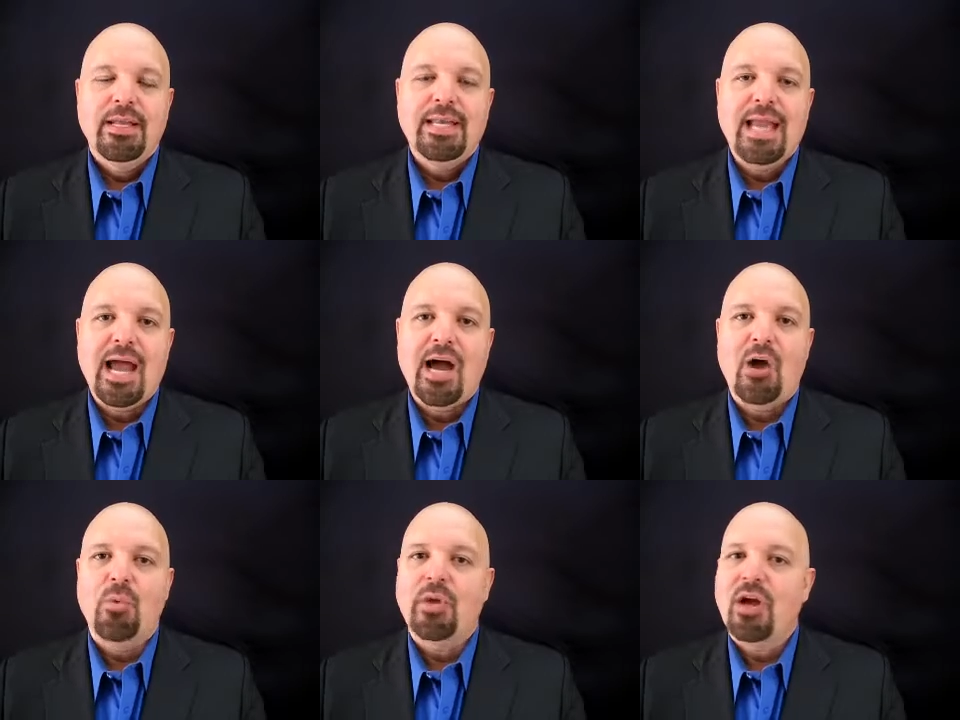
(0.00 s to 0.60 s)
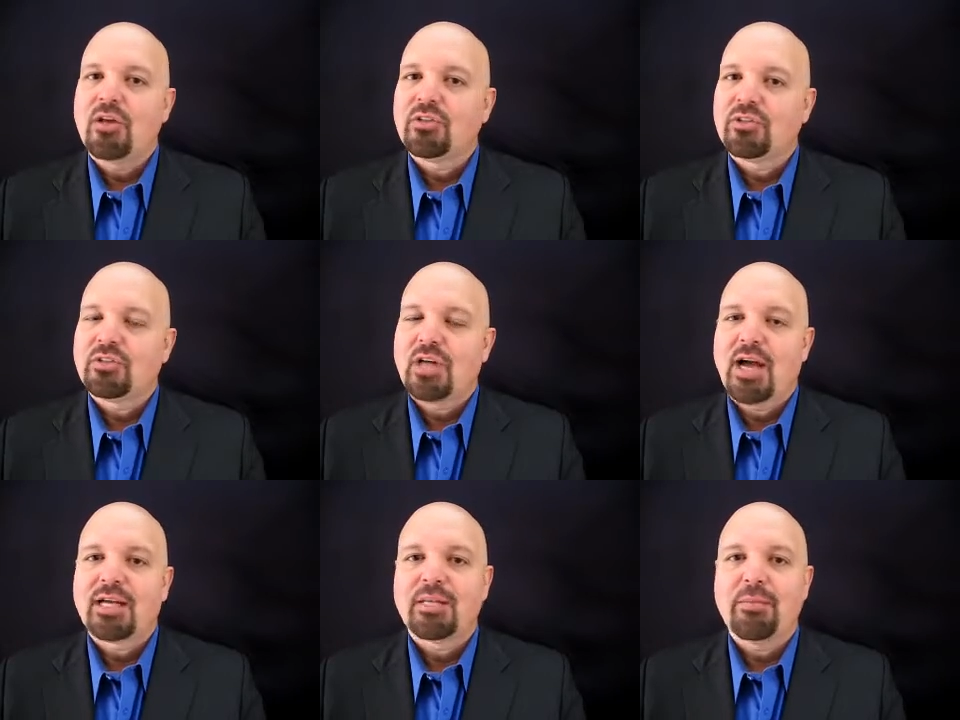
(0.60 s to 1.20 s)
Now, we also
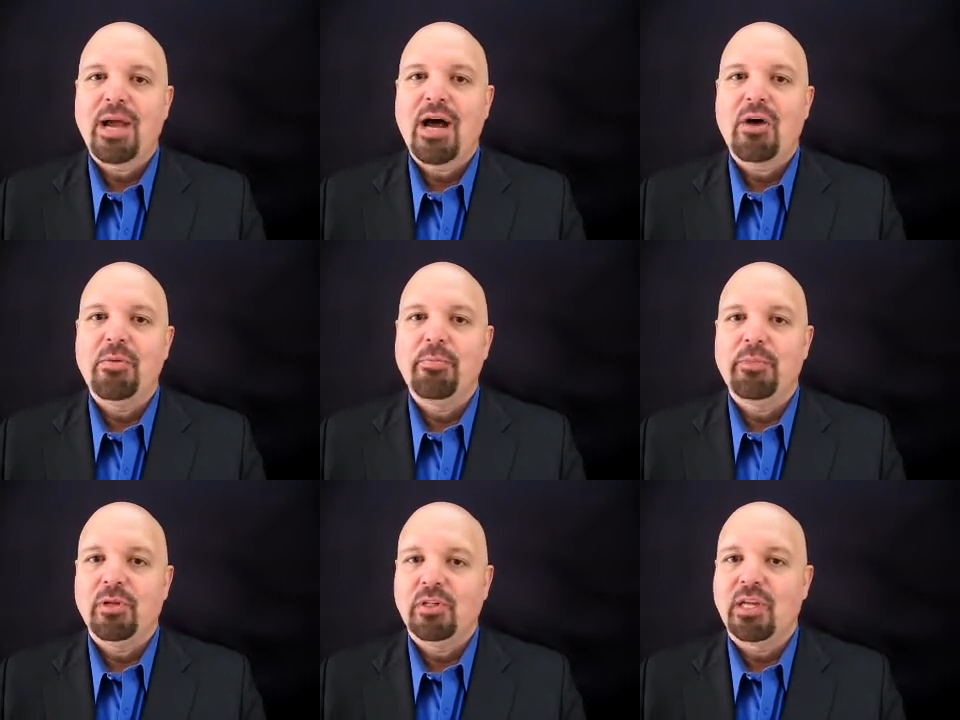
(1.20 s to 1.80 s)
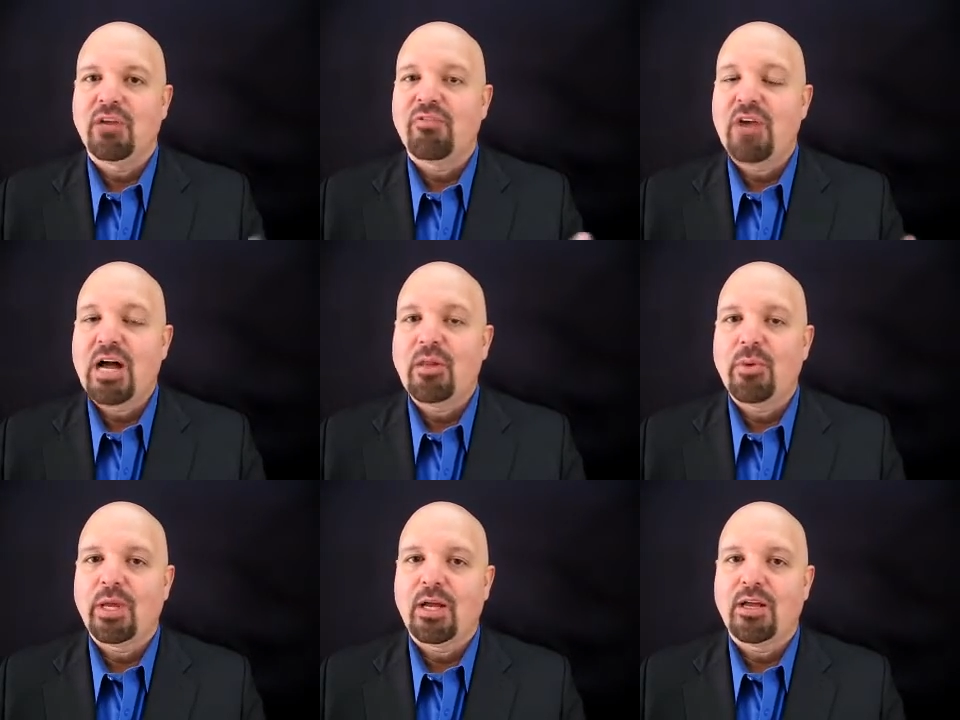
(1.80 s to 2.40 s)
talked about building a
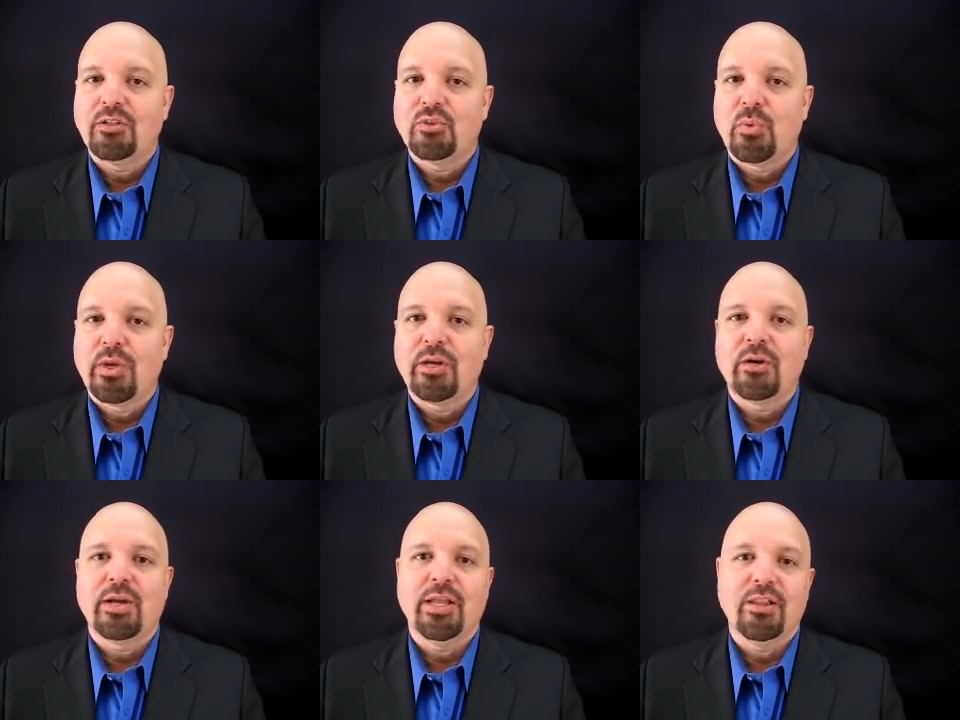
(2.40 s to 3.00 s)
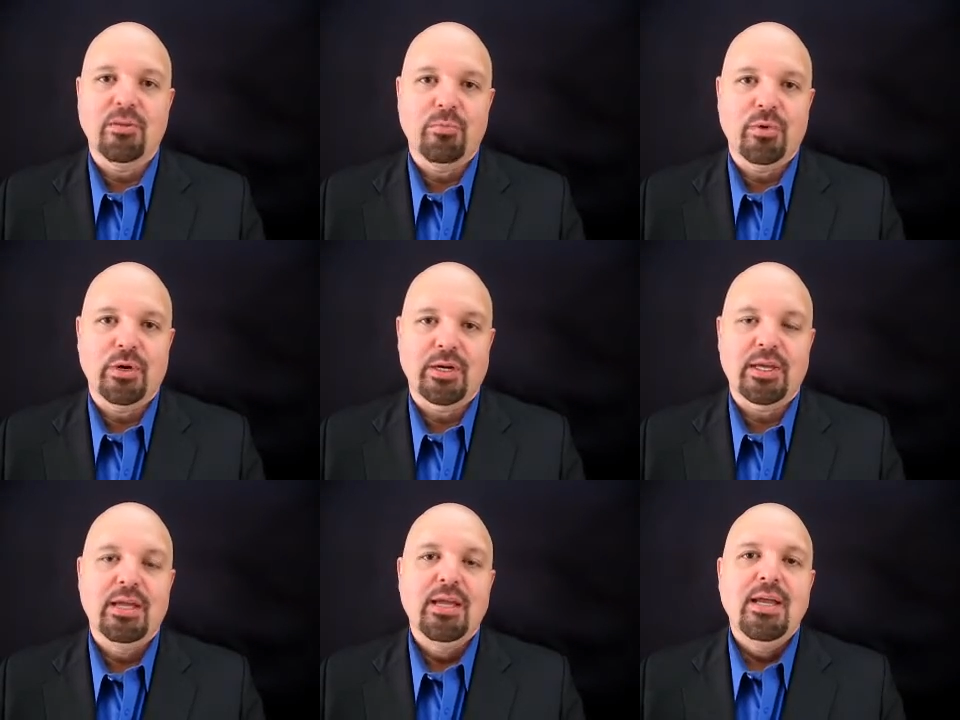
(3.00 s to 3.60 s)
following on Twitter in the
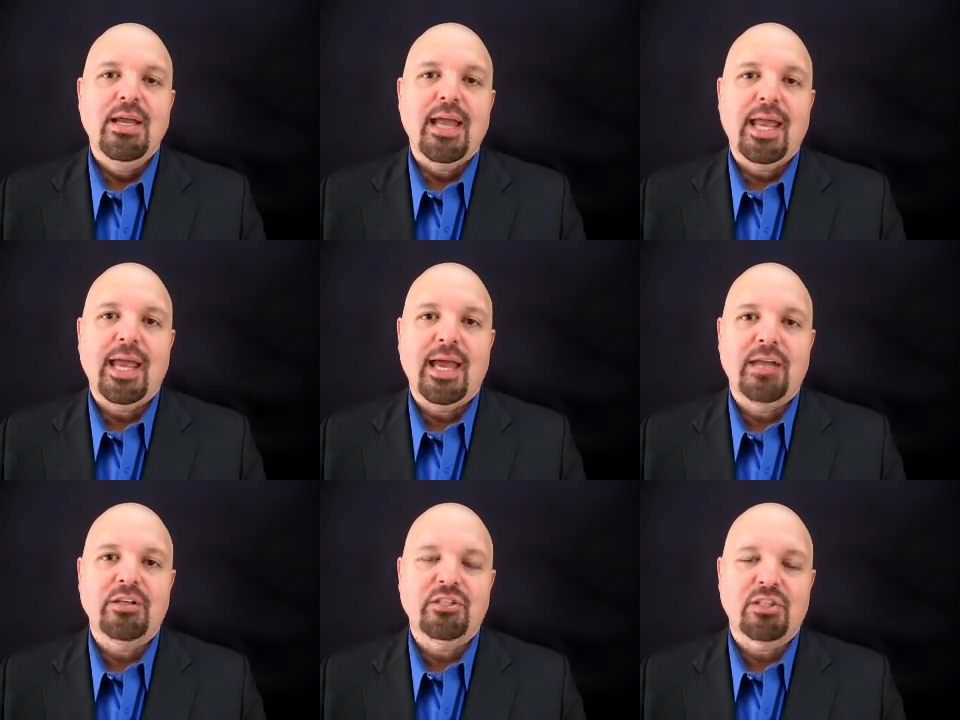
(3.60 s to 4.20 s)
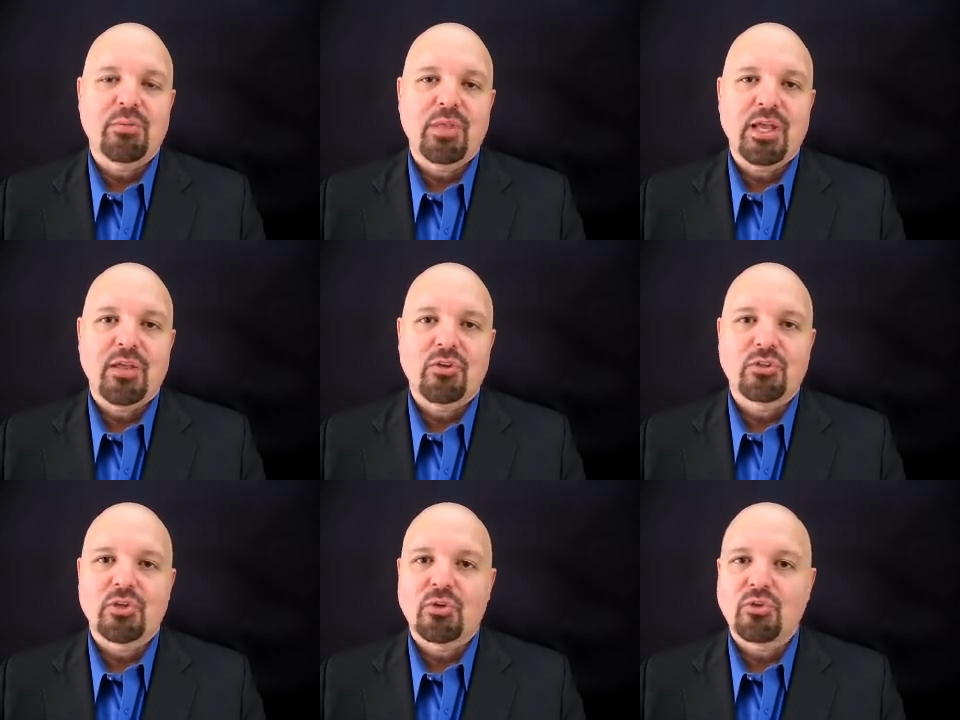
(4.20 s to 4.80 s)
book and some of the
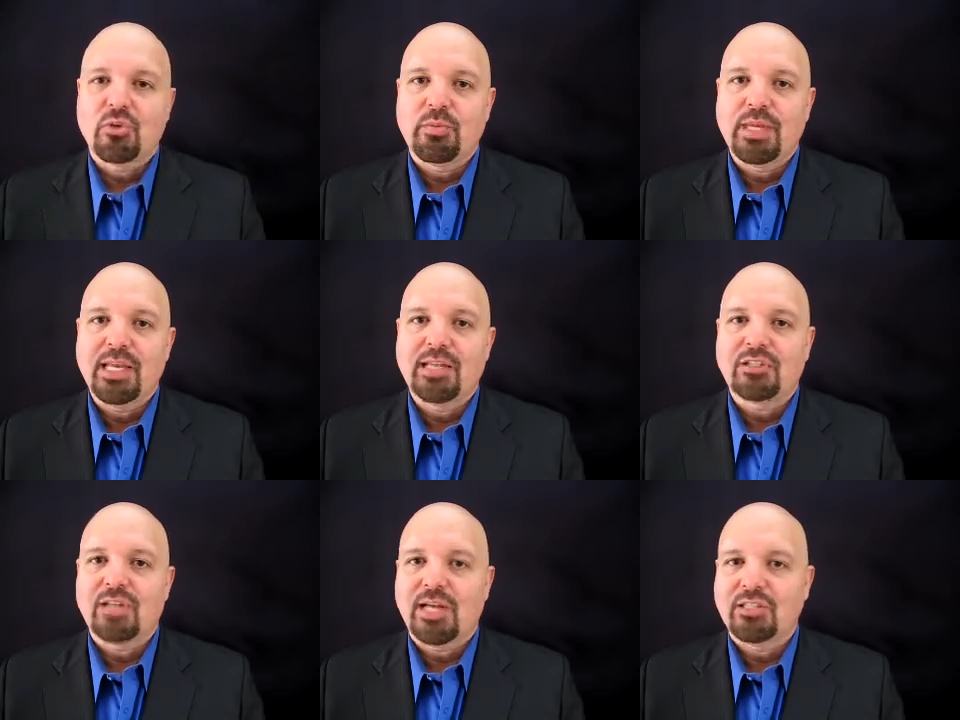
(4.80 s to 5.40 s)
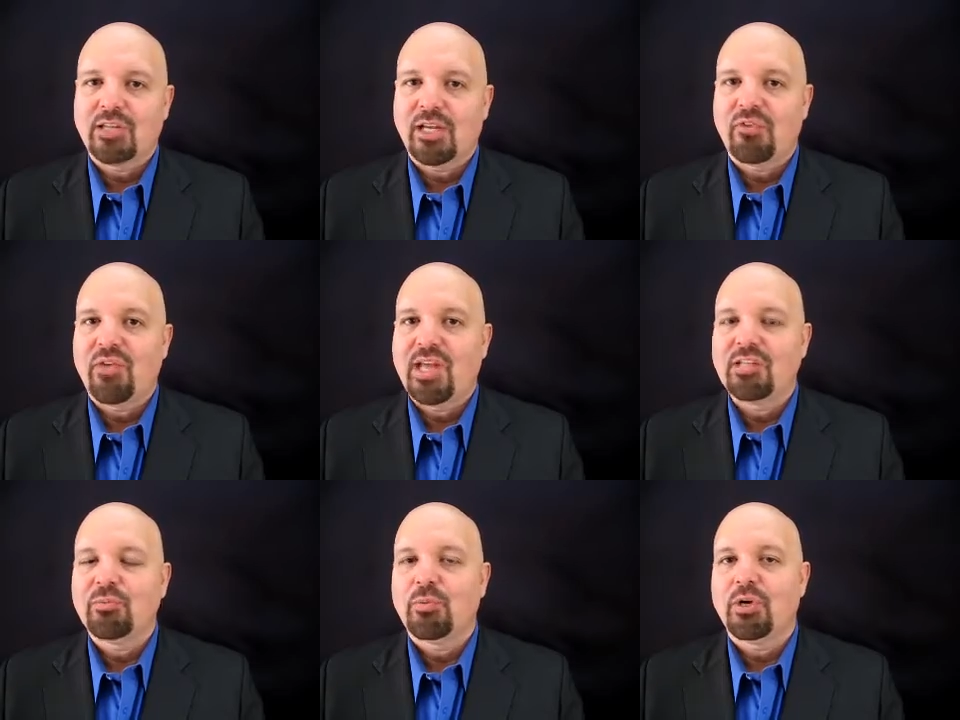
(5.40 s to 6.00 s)
other social media sites like
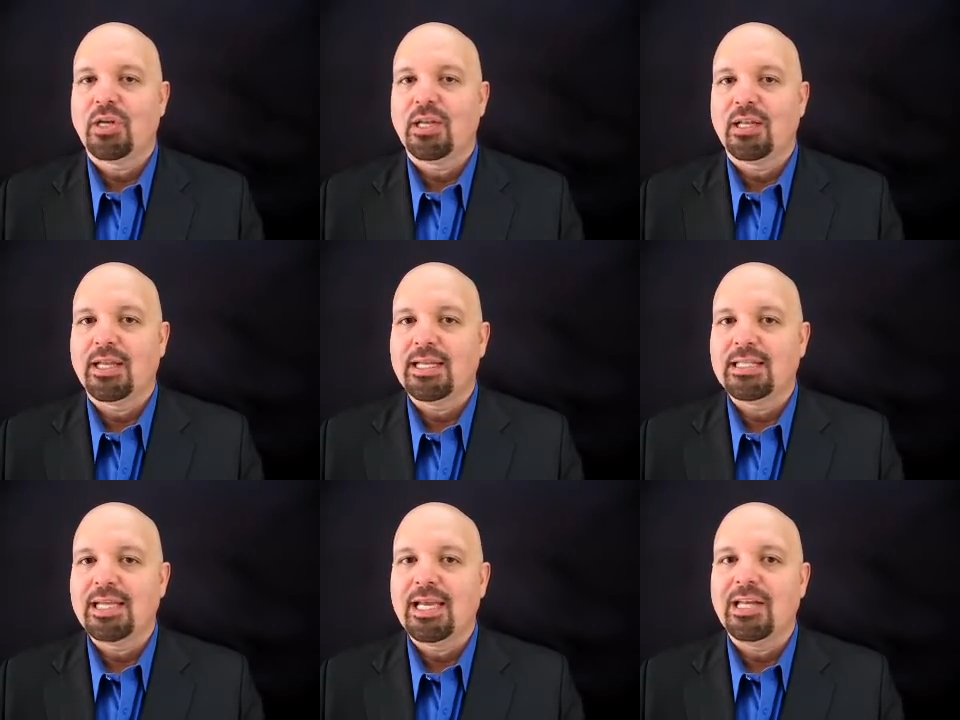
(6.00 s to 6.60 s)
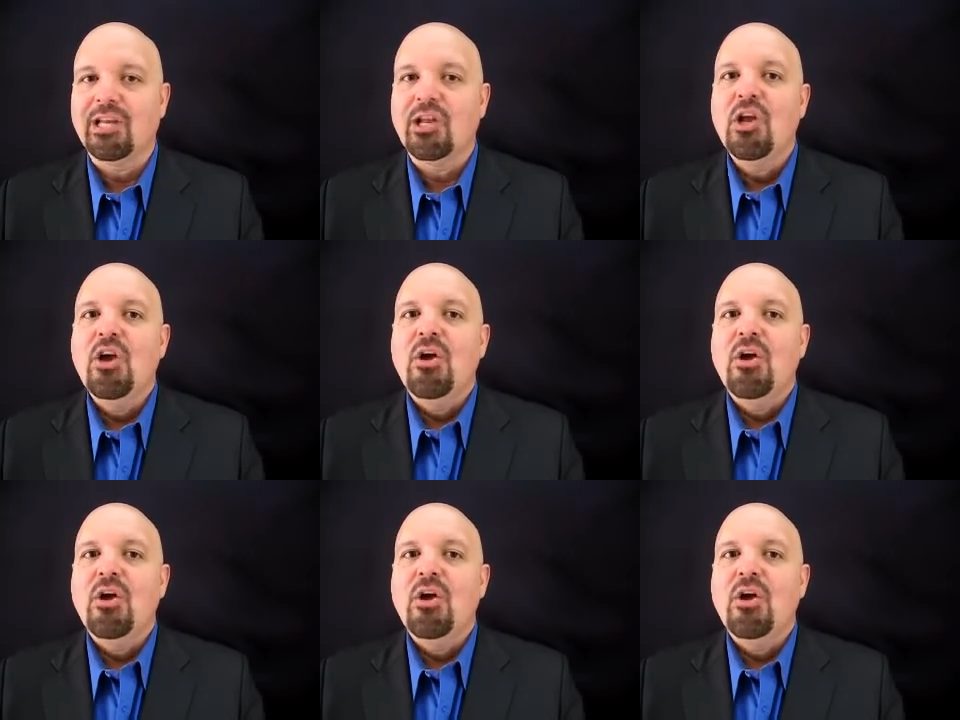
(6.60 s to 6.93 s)
Facebook and LinkedIn.